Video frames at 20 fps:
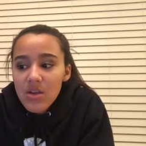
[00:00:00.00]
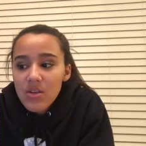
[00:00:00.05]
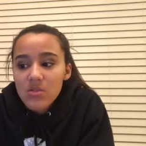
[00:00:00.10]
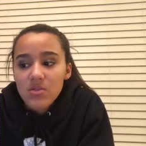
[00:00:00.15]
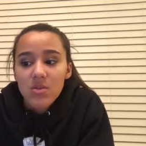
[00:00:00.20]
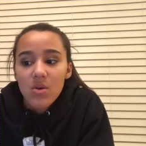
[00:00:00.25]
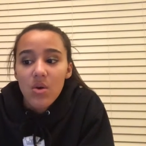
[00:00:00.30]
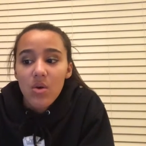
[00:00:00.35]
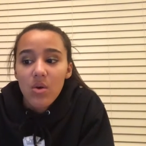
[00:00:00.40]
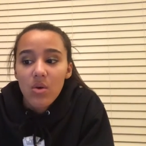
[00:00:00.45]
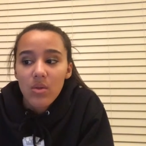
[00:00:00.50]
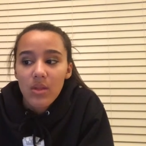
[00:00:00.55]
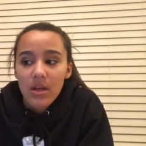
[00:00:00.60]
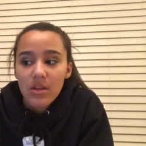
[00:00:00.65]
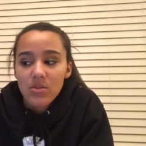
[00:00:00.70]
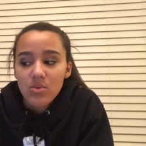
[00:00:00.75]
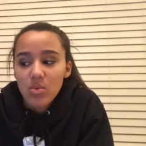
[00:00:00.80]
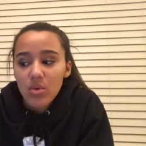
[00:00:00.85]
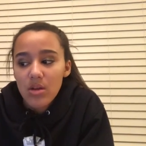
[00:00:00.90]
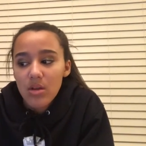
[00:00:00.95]
So
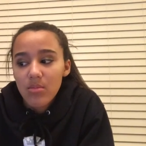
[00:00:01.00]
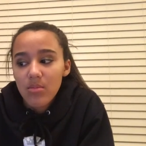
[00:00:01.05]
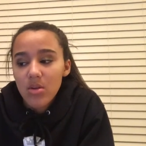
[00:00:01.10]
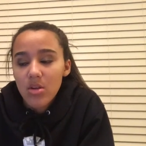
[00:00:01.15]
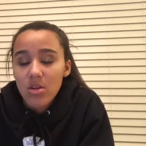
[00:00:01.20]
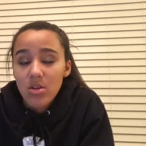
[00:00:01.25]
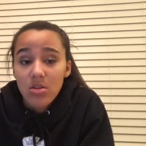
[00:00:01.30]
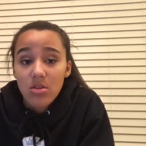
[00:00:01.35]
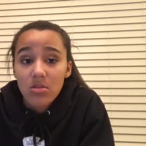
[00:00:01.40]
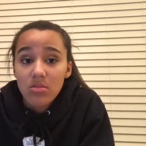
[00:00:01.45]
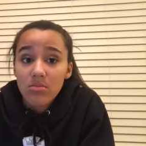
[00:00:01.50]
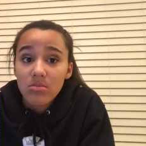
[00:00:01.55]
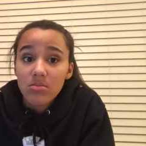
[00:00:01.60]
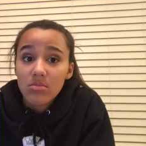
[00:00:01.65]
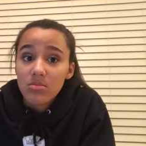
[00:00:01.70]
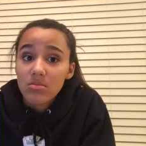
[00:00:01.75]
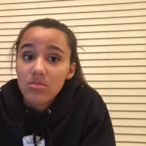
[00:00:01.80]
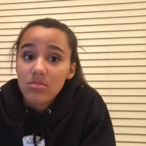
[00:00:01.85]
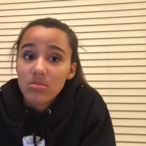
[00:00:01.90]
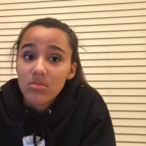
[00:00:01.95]
that's what I'm going to do.
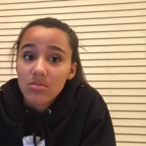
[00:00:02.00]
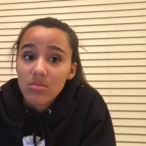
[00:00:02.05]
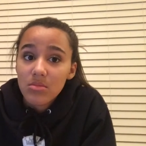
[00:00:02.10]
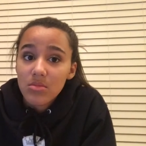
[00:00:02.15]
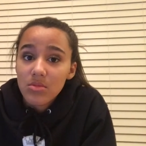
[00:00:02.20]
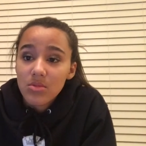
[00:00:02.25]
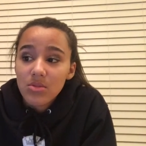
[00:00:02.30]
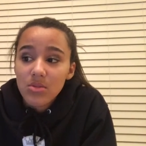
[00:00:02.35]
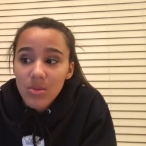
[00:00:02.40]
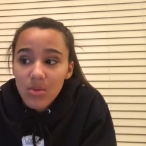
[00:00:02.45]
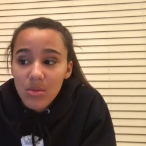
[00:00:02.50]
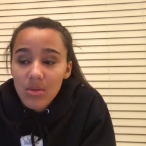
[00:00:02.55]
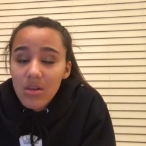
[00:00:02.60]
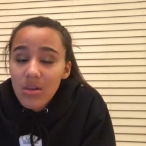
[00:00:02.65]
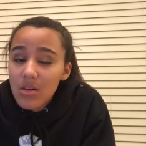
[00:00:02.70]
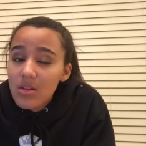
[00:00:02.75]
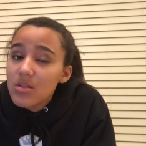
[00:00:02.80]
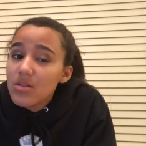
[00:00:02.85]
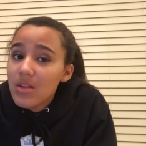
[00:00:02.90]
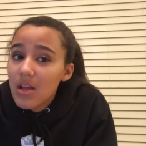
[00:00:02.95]
So we're
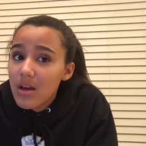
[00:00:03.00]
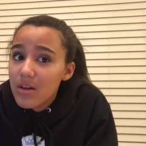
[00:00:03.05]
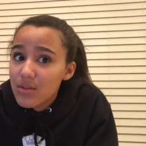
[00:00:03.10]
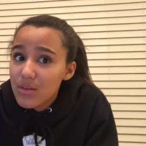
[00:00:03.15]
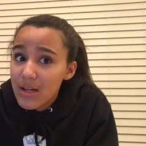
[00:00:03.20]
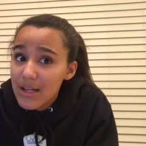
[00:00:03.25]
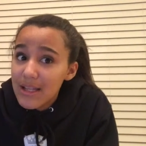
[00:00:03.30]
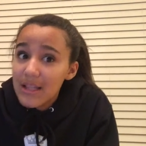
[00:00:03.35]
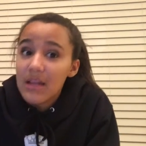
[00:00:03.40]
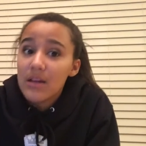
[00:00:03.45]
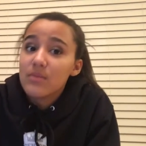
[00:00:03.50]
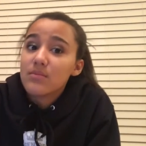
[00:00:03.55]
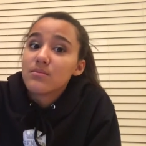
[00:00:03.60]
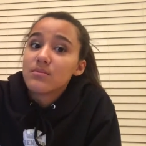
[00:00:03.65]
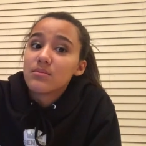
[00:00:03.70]
going to do that right now.